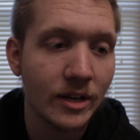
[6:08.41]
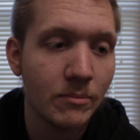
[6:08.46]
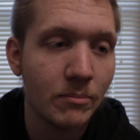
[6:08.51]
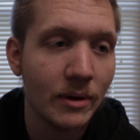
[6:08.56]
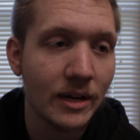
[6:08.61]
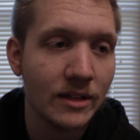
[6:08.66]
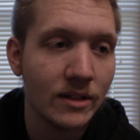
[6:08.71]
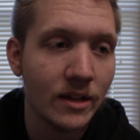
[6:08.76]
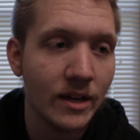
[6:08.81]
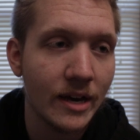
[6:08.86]
in
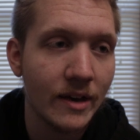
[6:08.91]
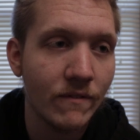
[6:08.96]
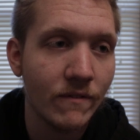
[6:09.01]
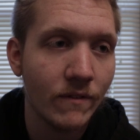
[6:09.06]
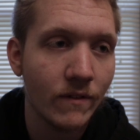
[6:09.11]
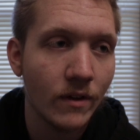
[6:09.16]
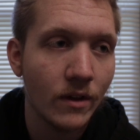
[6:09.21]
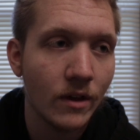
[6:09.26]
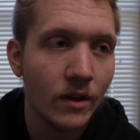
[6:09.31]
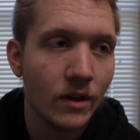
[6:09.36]
my
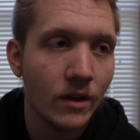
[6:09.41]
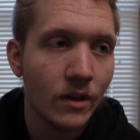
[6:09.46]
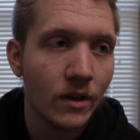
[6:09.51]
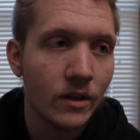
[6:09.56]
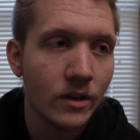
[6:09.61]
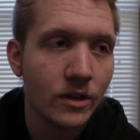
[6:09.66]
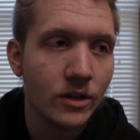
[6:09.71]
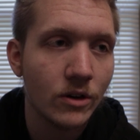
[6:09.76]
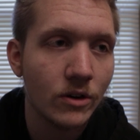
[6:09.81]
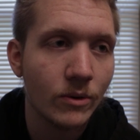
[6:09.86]
life
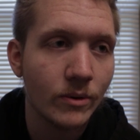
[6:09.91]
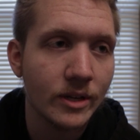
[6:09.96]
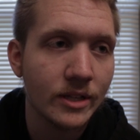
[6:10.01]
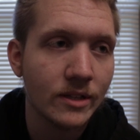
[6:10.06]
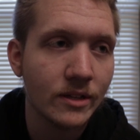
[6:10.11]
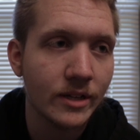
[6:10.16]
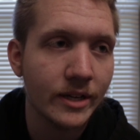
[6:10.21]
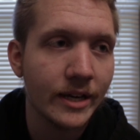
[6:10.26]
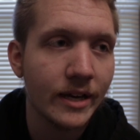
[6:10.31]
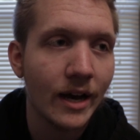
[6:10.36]

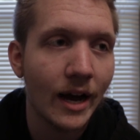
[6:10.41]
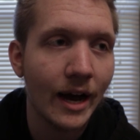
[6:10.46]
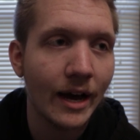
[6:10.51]
currently.